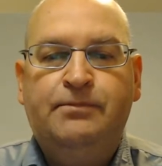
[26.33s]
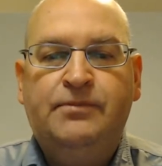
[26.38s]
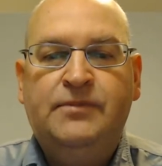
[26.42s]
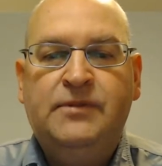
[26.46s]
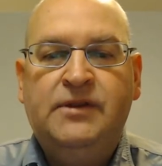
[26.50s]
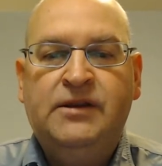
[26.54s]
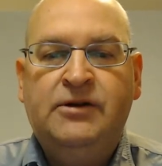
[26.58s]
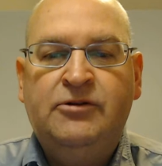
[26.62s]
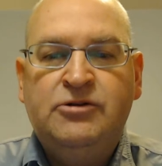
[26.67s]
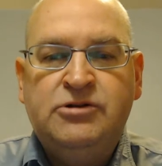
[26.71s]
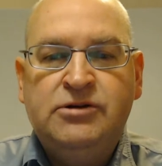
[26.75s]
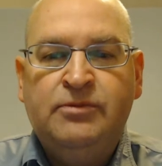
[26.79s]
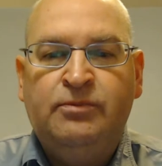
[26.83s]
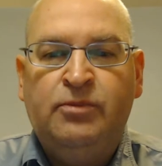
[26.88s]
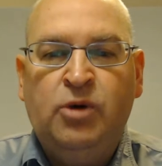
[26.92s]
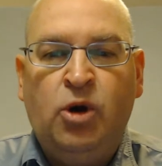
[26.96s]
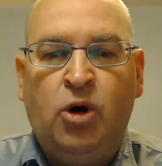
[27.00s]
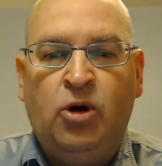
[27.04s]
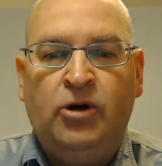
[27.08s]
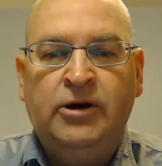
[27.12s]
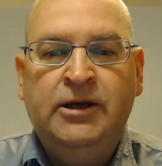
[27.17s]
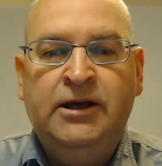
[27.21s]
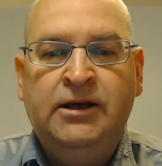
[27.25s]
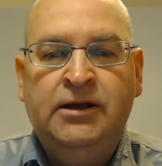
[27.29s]
was some
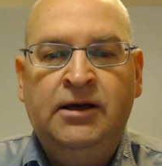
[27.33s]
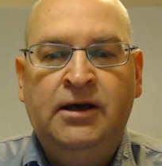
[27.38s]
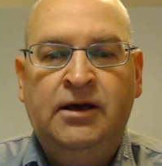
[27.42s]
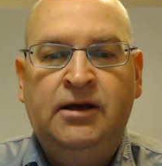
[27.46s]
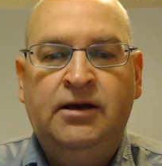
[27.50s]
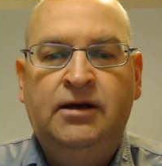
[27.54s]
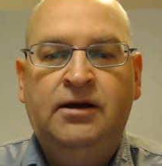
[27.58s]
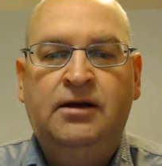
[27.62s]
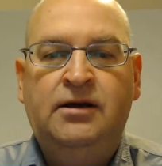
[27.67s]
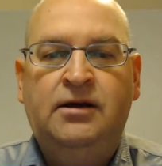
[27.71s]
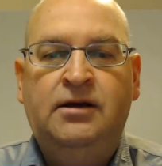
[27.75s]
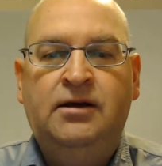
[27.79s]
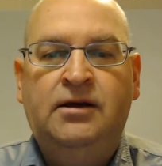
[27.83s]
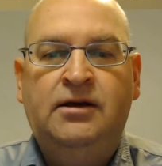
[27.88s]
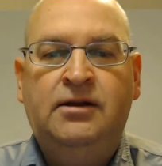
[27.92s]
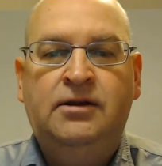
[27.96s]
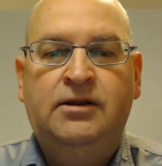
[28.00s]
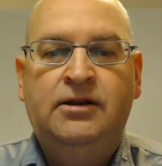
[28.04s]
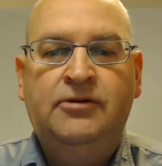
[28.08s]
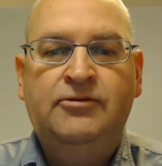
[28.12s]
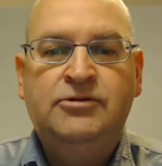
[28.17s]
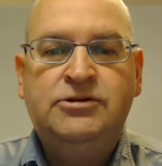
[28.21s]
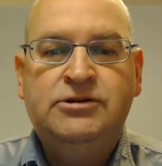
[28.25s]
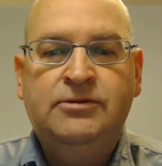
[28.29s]
blogging,
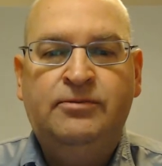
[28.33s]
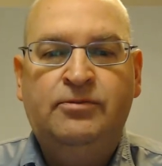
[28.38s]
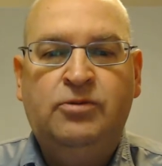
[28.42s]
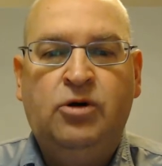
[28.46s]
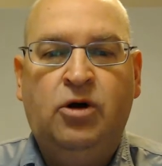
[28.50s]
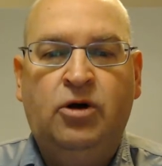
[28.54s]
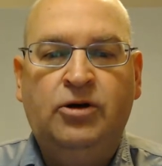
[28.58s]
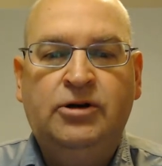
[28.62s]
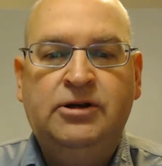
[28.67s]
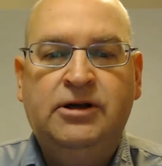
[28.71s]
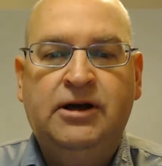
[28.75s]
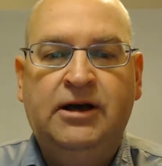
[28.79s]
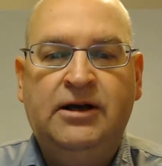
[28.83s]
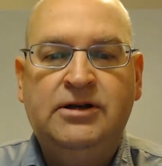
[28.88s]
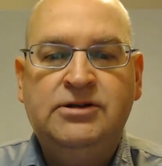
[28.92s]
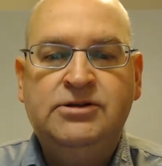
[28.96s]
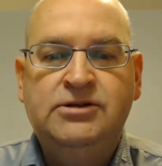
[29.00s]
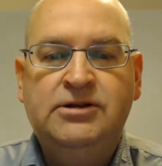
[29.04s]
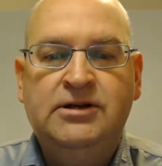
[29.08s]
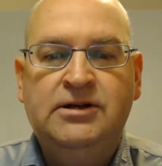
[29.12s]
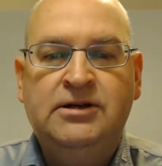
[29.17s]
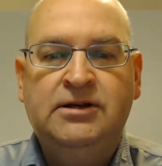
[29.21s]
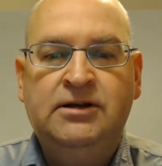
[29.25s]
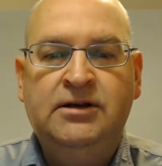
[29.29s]
there was some
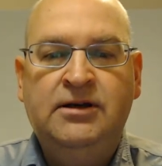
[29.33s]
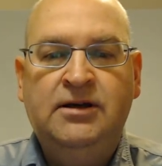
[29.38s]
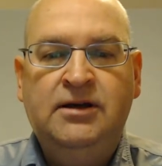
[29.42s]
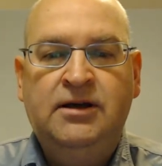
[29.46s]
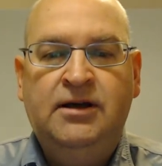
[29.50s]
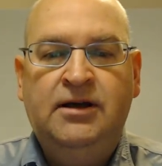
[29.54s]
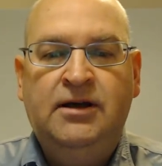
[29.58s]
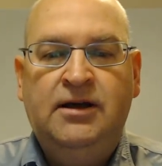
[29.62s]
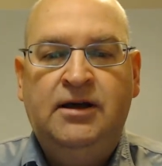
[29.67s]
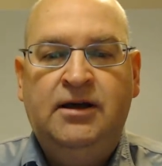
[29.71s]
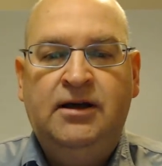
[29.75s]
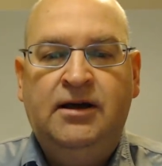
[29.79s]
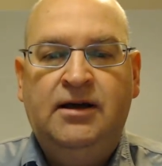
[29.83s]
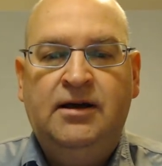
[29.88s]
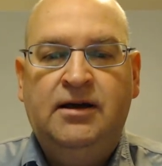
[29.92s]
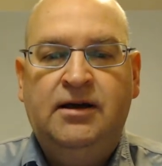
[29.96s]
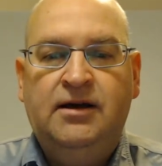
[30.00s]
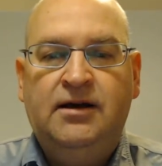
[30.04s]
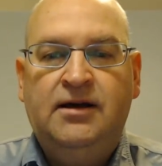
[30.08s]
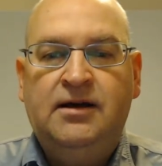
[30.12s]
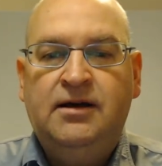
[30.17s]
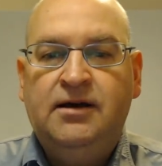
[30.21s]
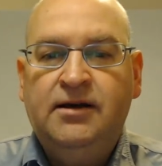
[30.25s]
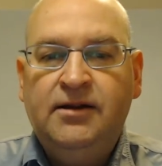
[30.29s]
podcasting.
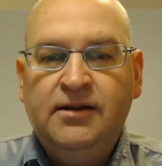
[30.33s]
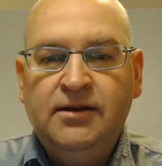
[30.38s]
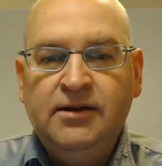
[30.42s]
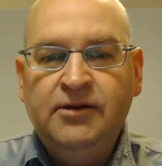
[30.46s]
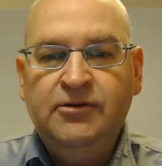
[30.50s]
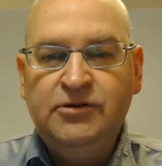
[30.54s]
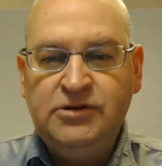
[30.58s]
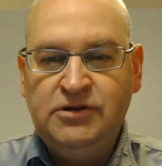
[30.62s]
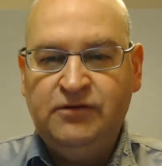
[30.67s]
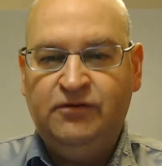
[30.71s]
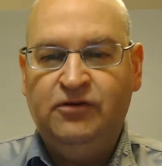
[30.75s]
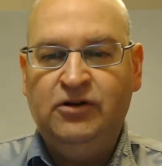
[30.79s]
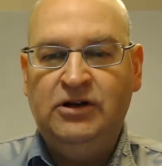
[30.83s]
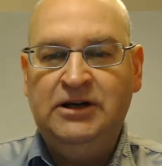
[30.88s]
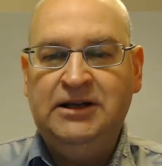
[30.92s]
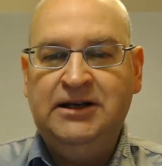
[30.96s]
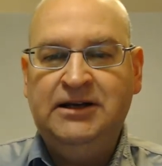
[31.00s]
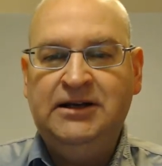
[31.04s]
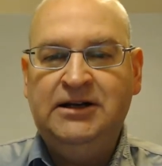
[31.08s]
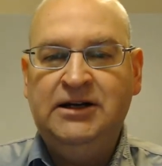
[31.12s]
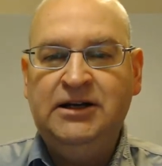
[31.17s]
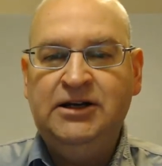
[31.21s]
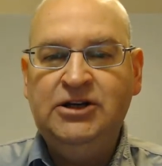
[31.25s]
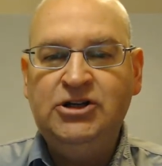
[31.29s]
There was a full
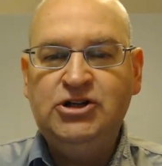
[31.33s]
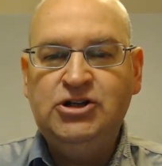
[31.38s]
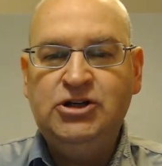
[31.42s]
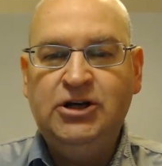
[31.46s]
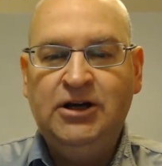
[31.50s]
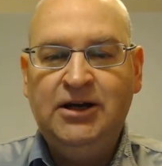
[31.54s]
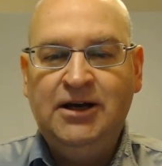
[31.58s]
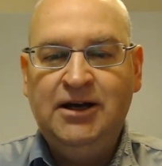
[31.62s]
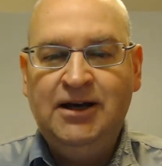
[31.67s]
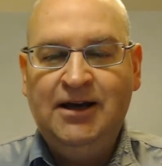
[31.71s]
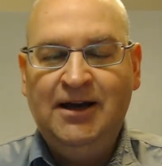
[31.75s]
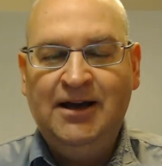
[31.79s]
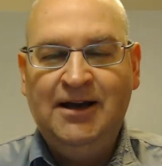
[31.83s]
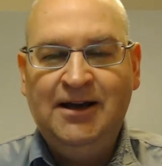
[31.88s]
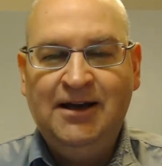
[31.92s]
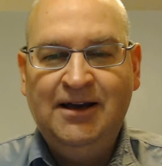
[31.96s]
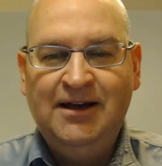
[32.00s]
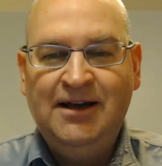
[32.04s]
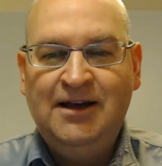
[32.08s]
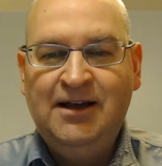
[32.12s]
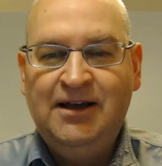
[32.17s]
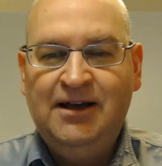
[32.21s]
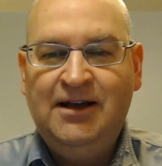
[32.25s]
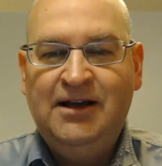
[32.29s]
English,
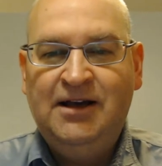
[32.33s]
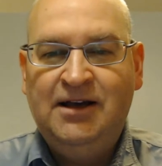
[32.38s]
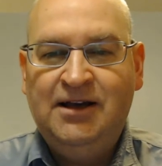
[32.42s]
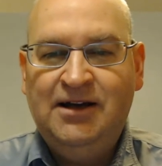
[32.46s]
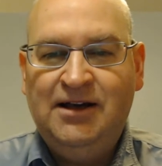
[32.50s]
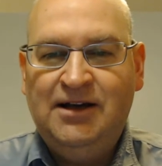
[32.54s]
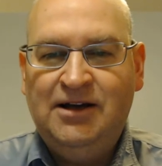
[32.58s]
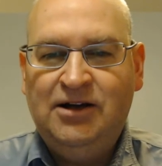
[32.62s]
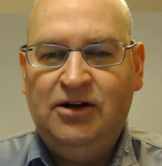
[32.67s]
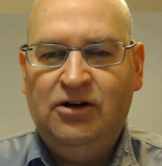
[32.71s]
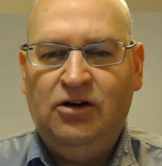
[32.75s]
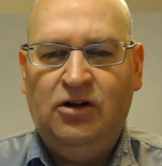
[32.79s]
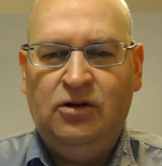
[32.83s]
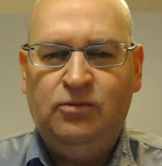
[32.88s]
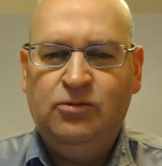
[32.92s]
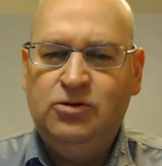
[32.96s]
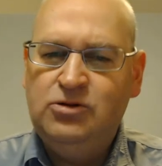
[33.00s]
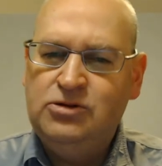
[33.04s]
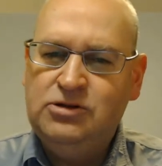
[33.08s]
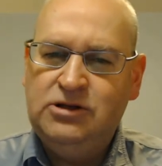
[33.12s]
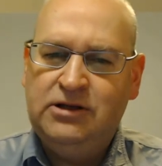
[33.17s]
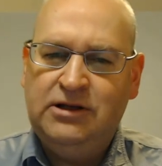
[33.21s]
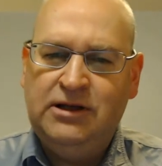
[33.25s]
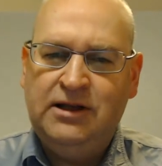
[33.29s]

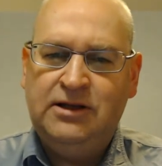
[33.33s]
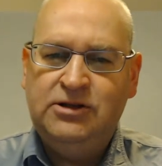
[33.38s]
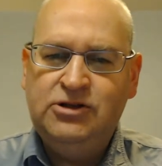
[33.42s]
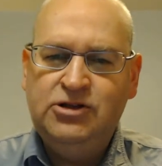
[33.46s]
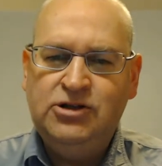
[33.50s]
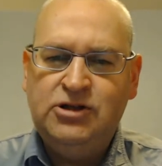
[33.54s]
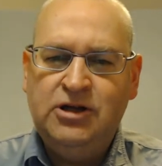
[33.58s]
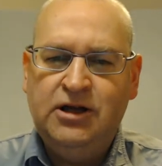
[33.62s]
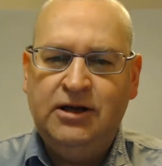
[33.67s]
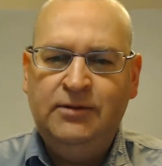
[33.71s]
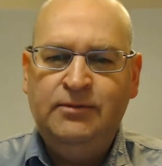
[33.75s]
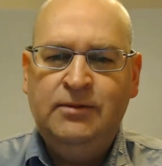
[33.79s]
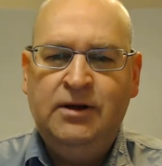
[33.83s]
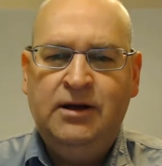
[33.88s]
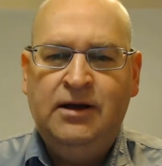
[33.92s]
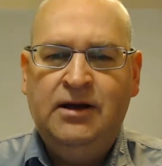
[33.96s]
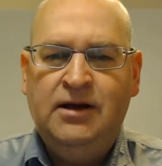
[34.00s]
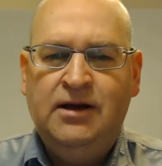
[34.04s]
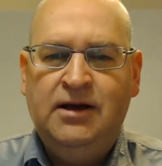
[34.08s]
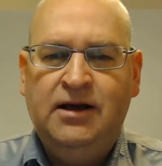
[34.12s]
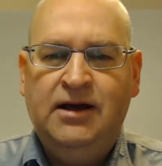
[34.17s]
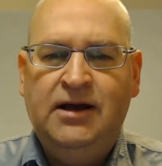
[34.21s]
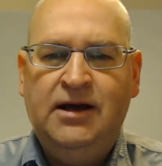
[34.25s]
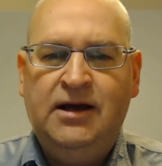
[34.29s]
almost at lunchtime,
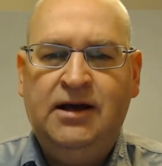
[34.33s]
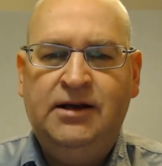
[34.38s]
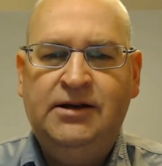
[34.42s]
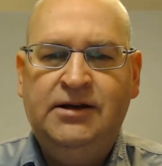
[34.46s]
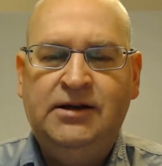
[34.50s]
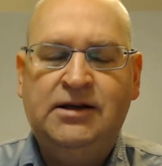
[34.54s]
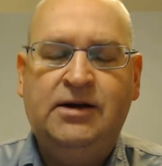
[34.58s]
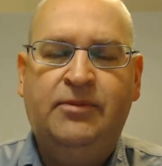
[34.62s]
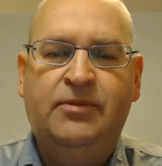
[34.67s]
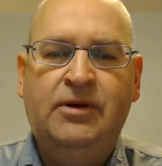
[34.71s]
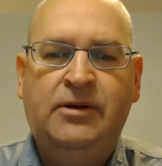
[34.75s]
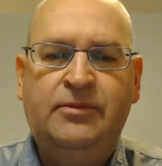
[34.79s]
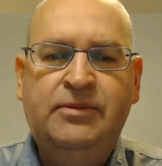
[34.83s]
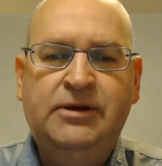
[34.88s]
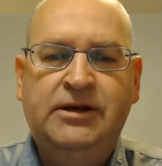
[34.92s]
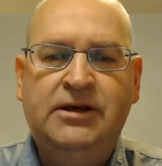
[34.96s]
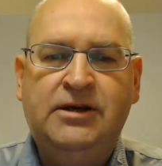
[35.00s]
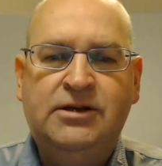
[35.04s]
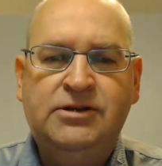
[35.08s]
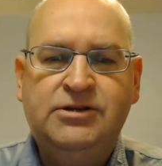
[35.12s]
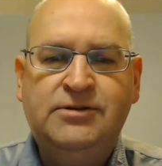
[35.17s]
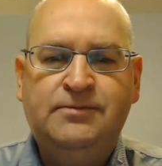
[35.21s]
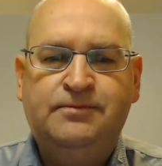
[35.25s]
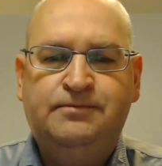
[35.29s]
and a couple of
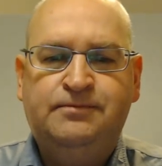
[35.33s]
beers,